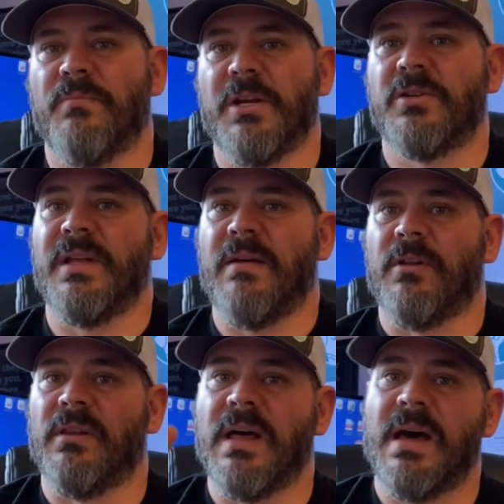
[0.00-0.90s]
Make sure they have a
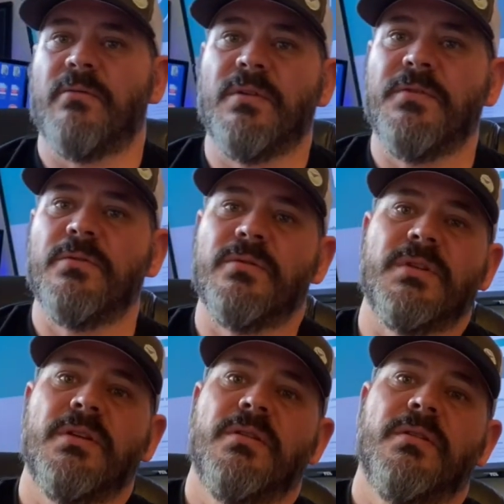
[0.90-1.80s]
lot of
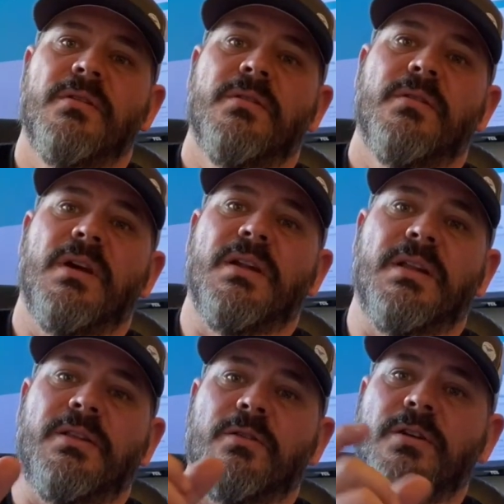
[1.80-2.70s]
reviews and
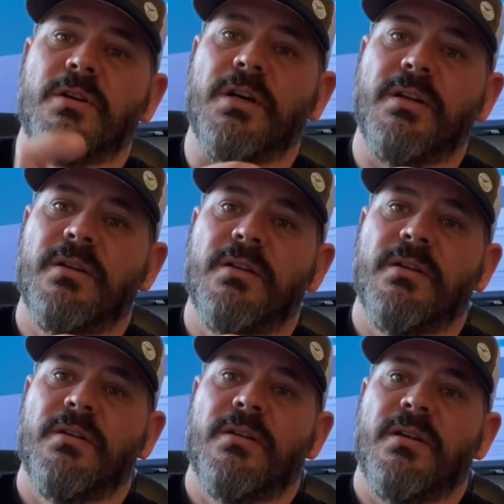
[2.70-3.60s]
that they're good.
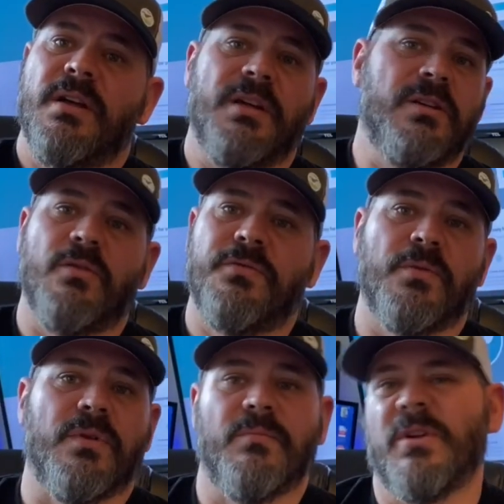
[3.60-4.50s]
And then go
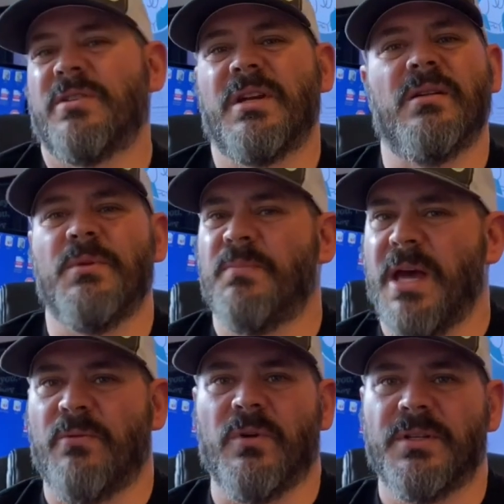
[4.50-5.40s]
through them. There's going to be
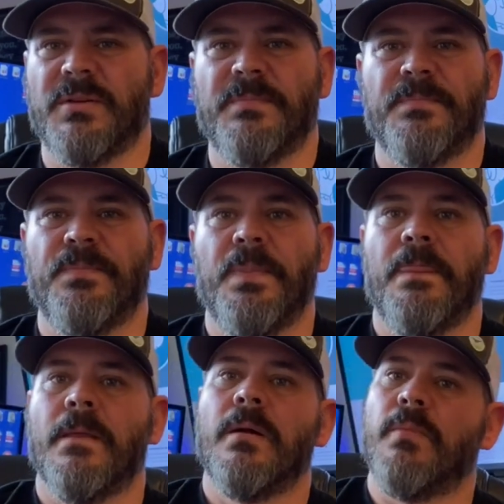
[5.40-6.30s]
bad ones.
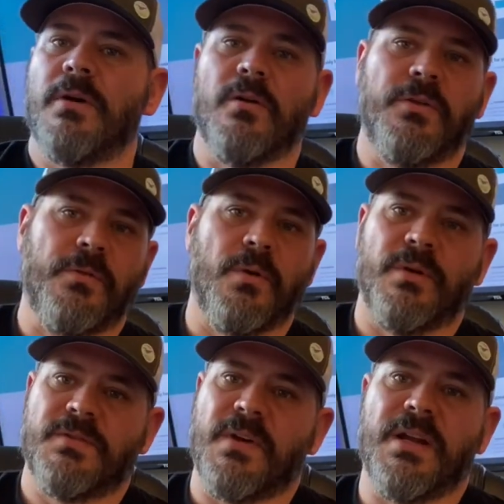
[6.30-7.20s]
But go through
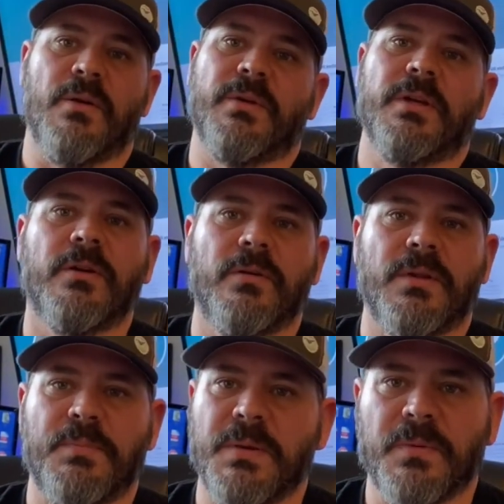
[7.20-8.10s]
and find out what
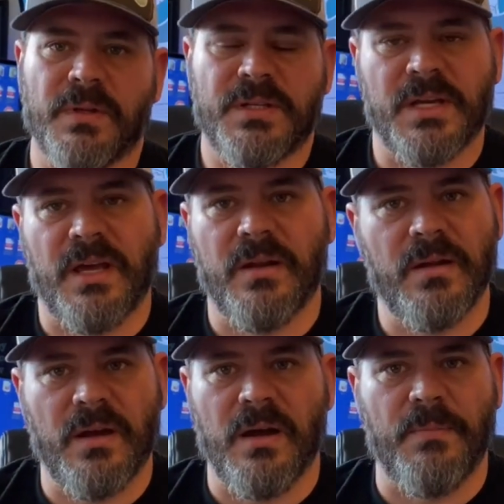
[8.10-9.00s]
the people have said
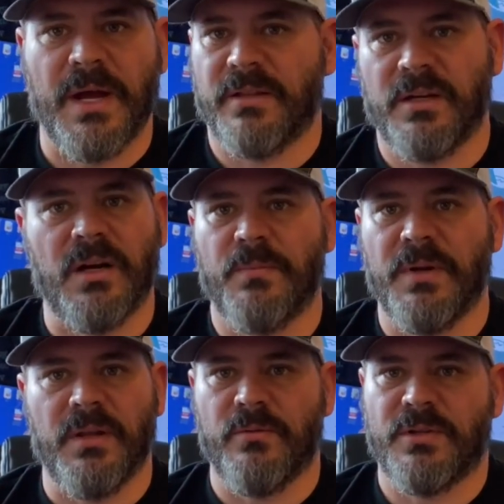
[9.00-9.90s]
about the
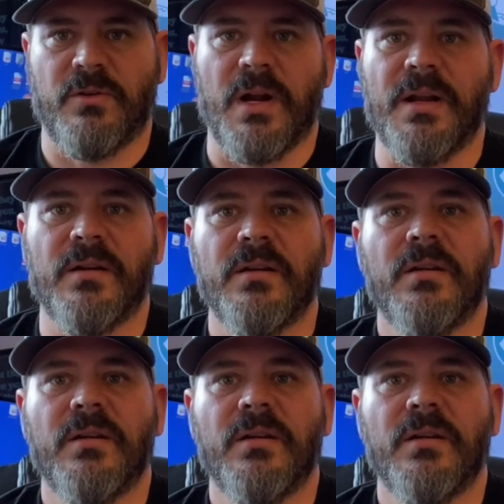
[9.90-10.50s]
company that was great.